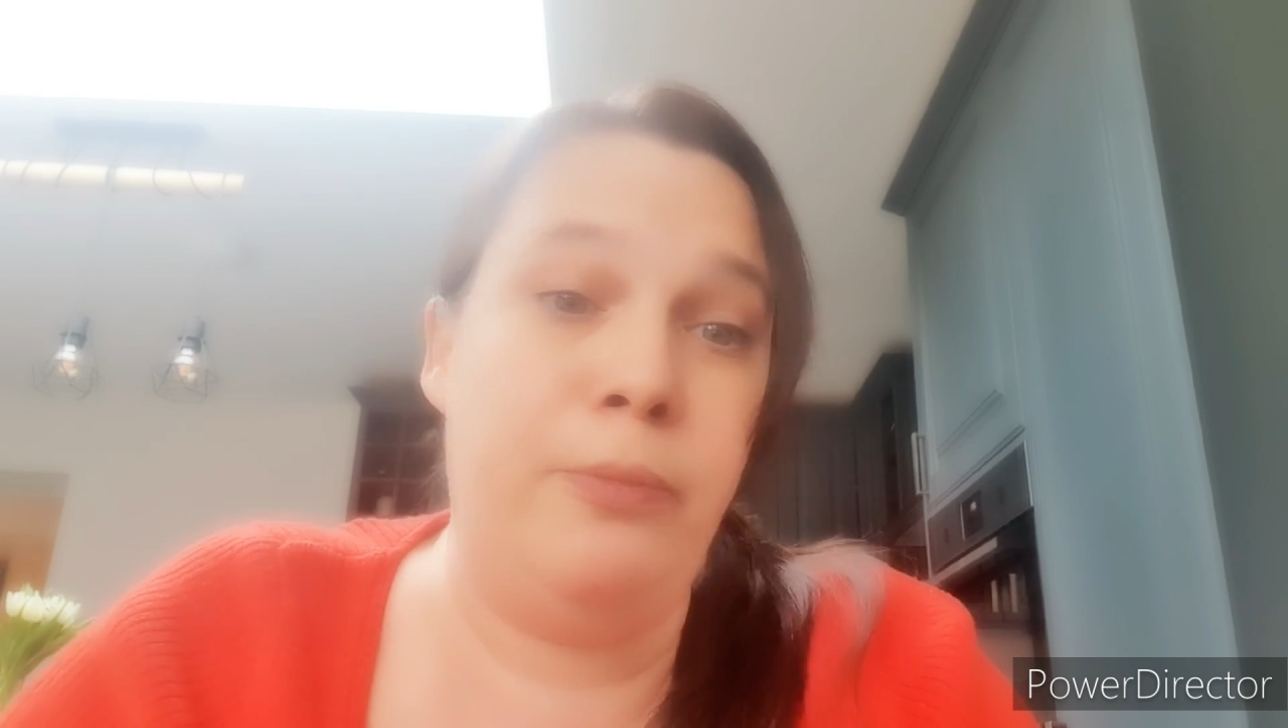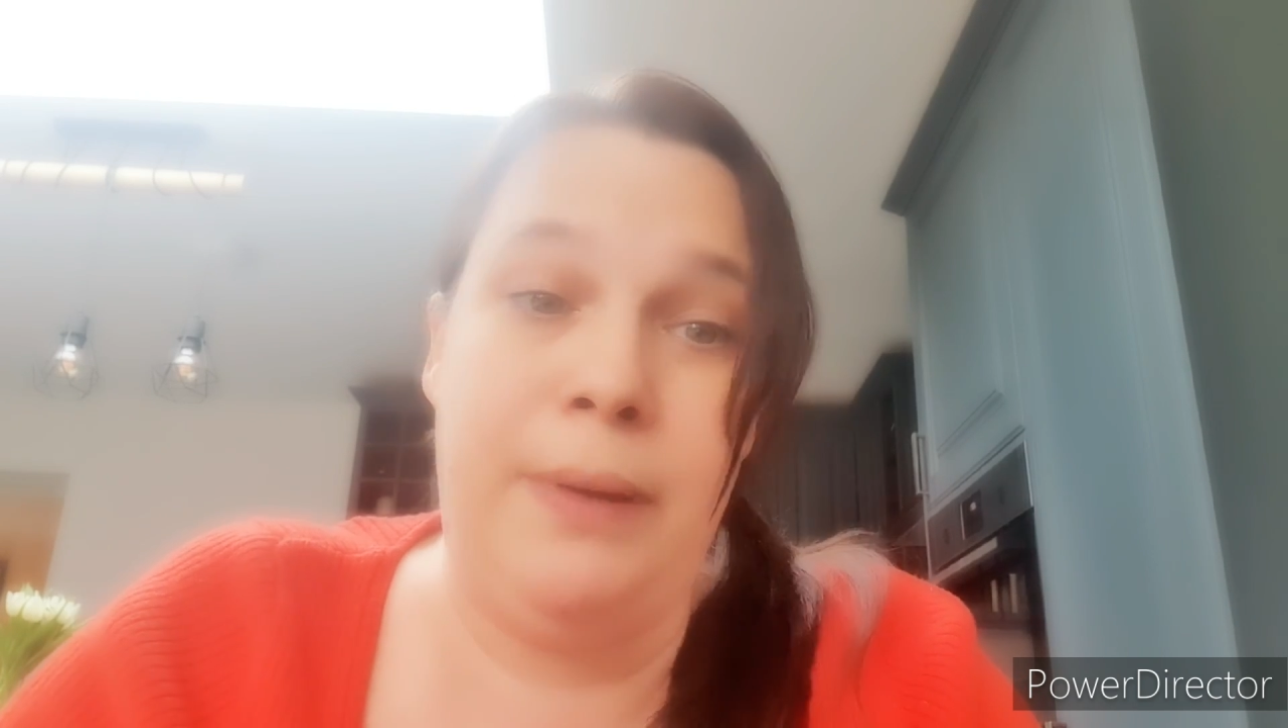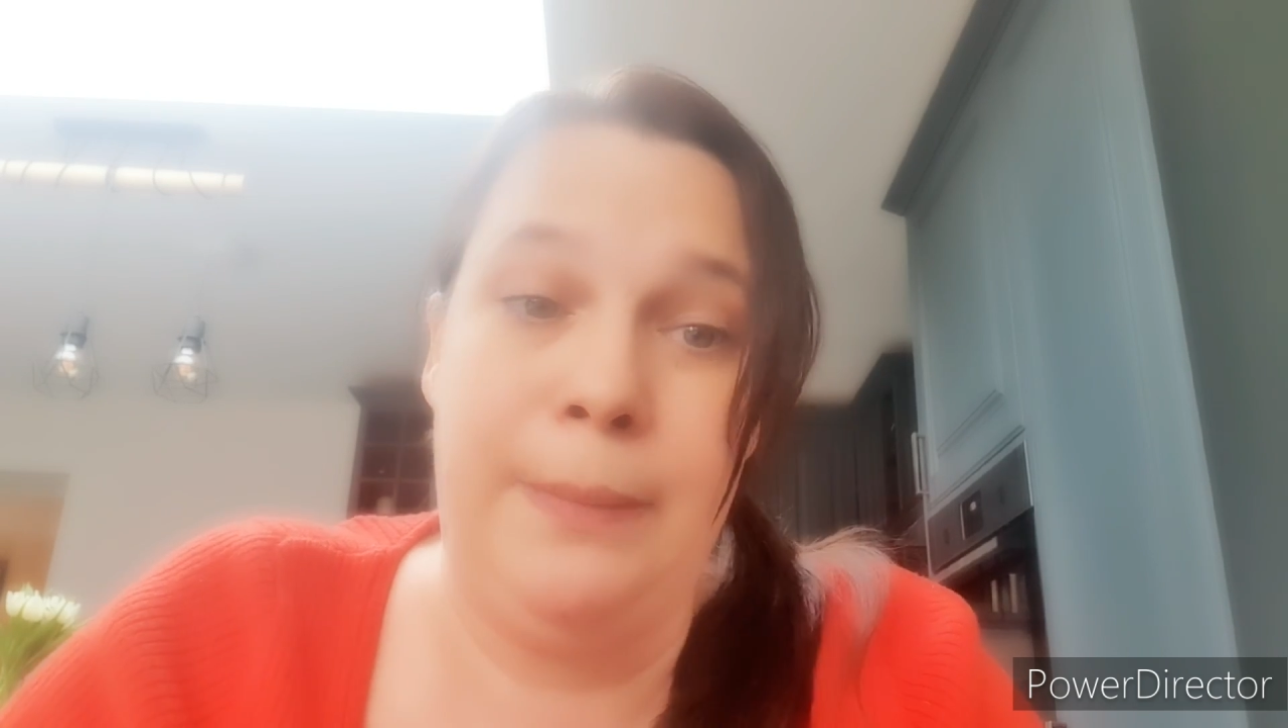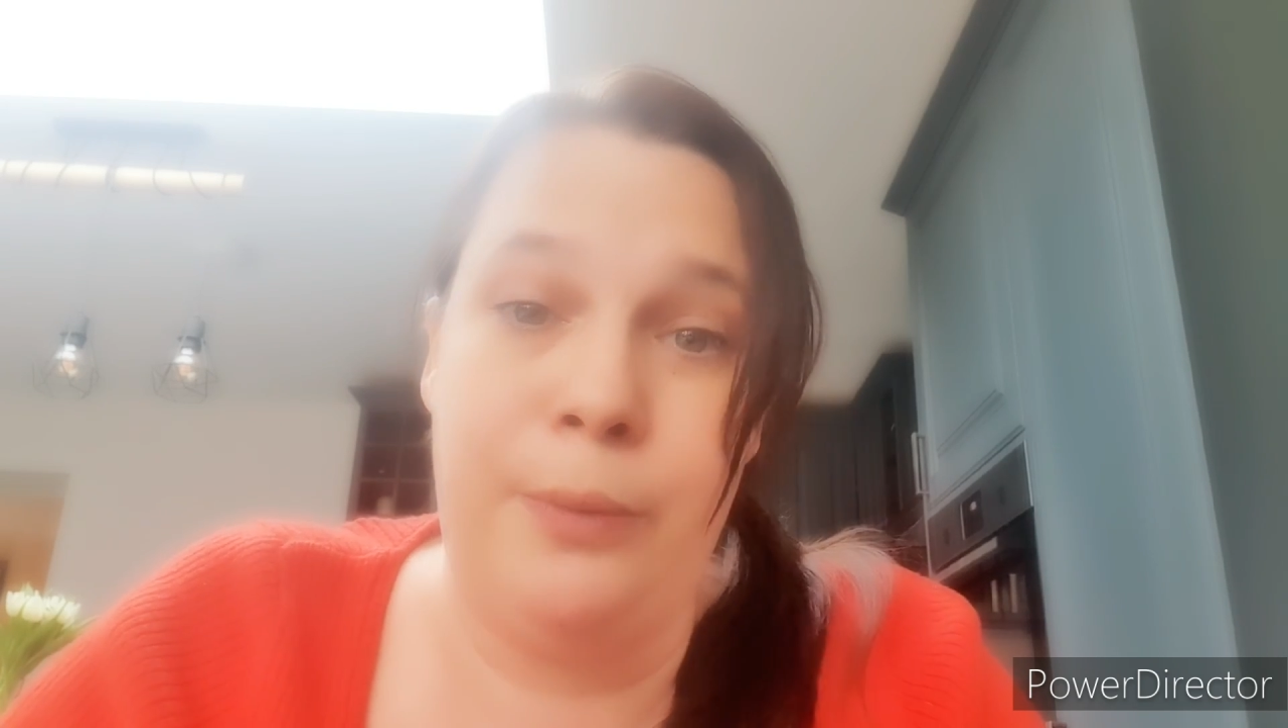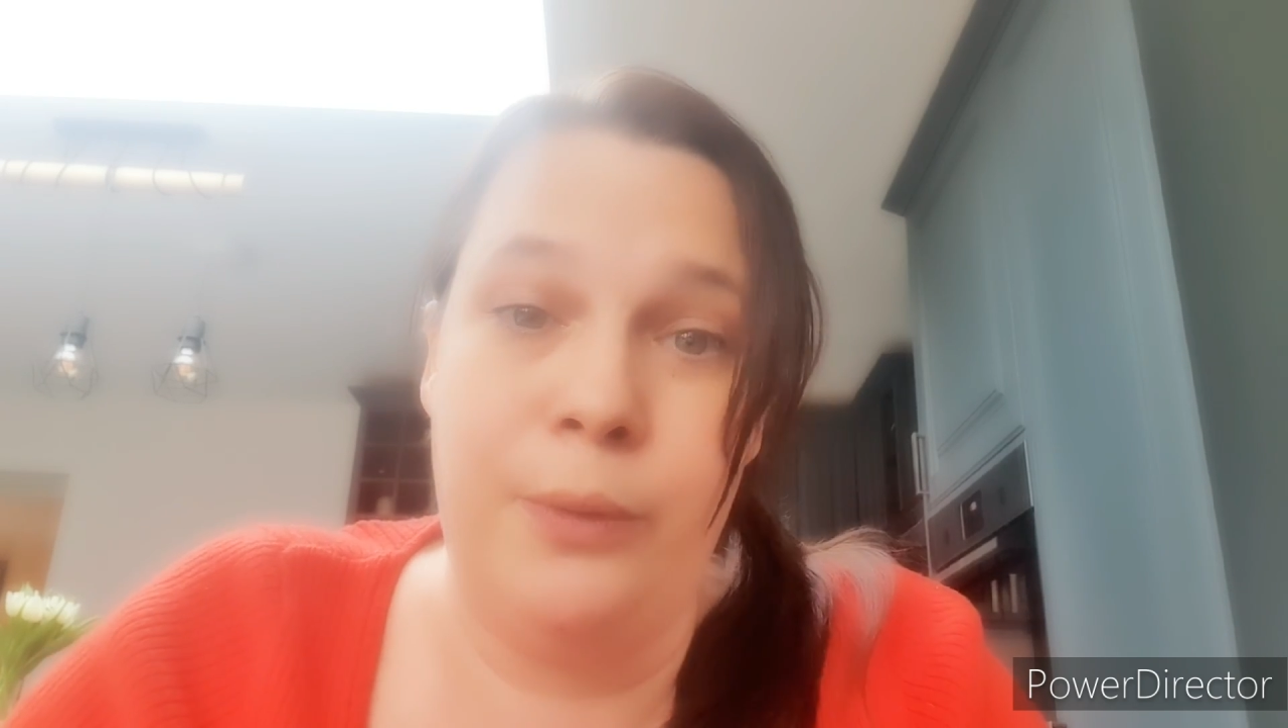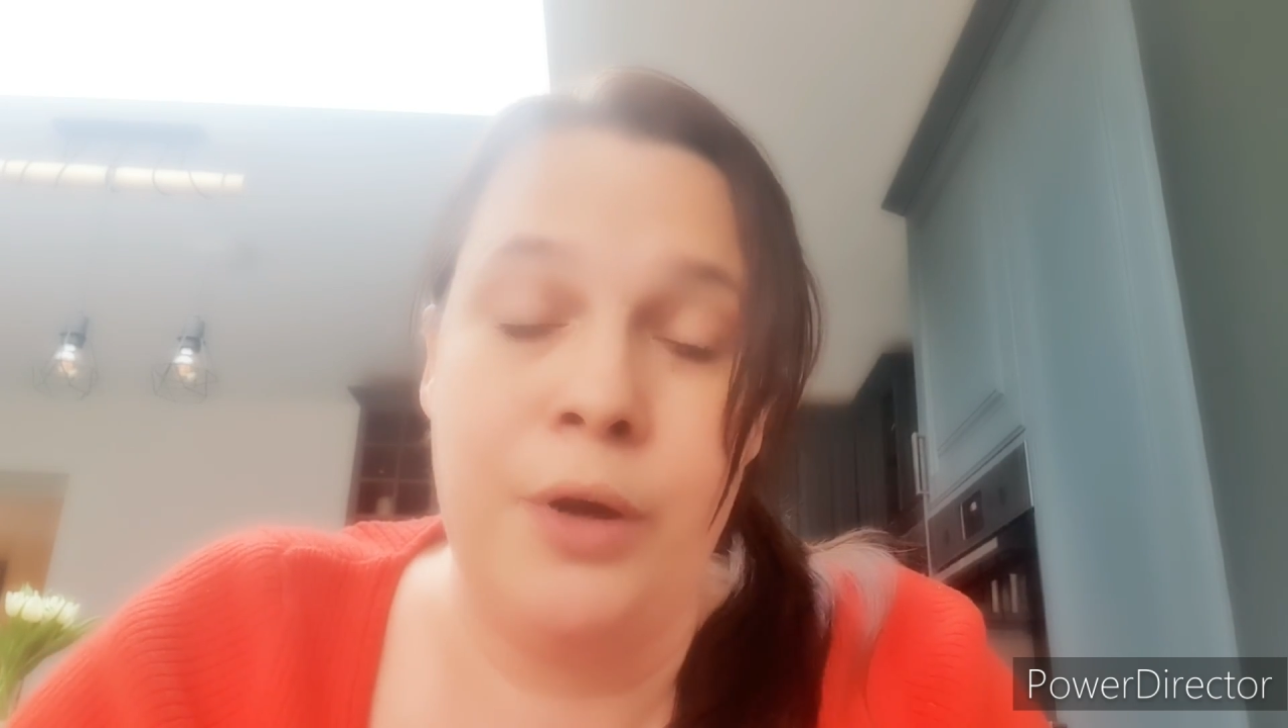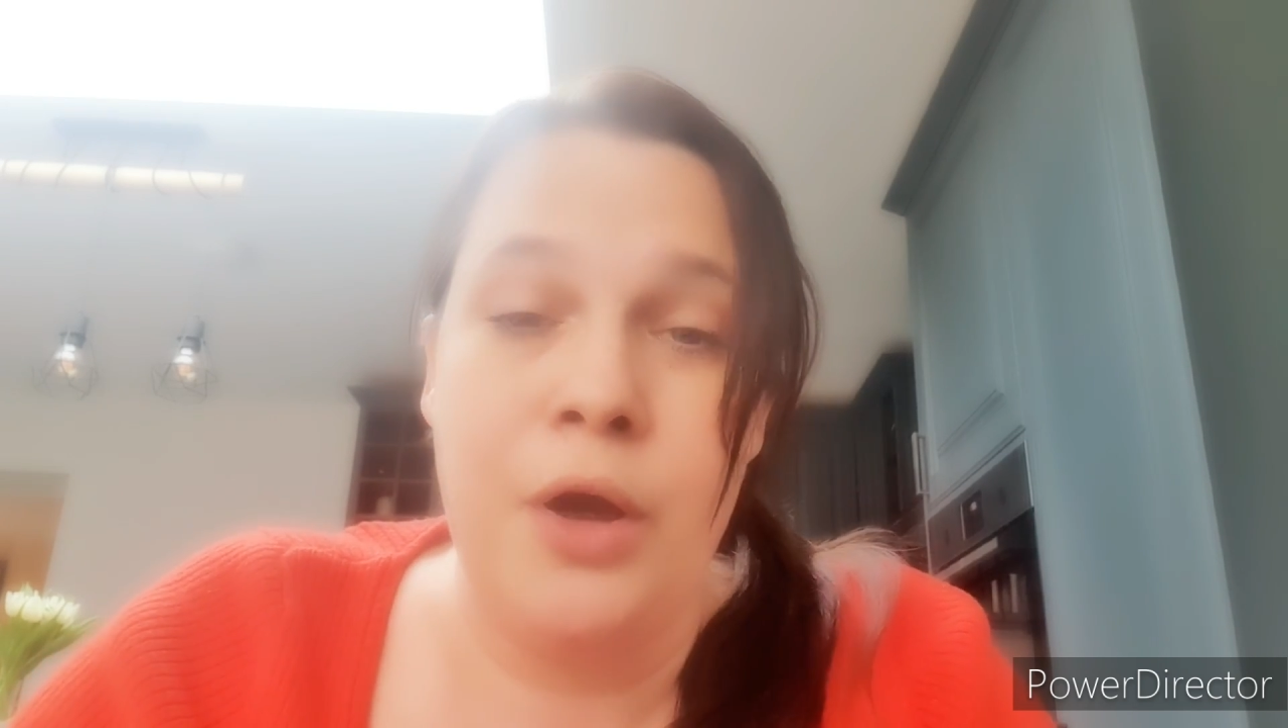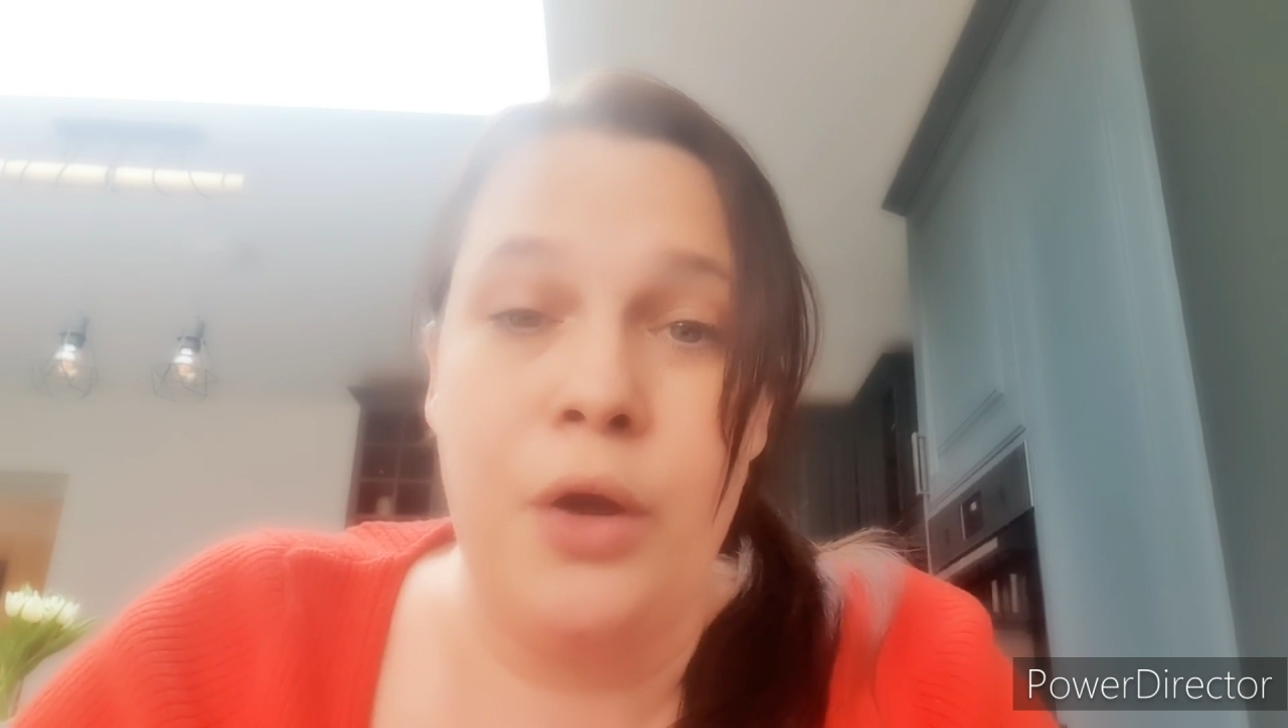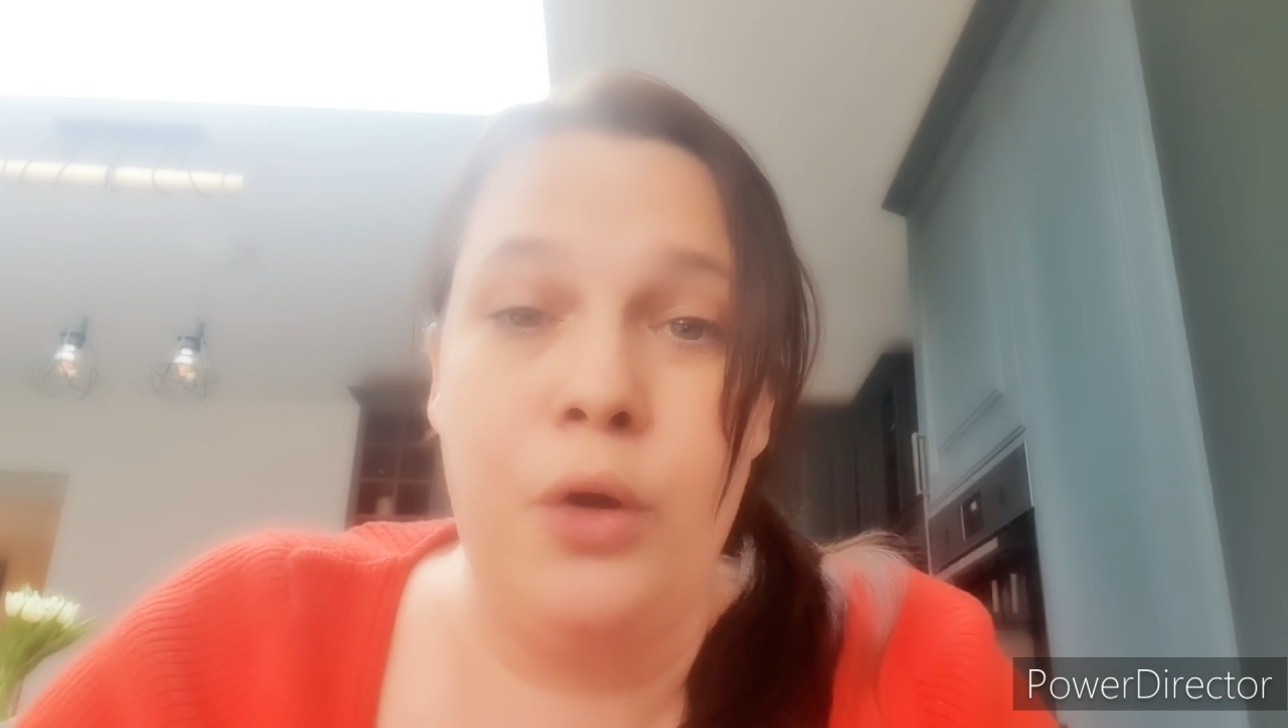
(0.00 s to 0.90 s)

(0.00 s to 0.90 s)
of people